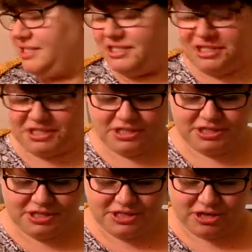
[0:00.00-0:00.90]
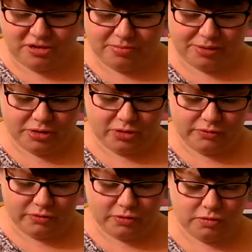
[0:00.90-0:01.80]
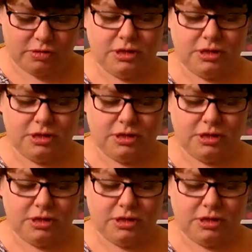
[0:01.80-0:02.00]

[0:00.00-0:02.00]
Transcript: It's so beautiful.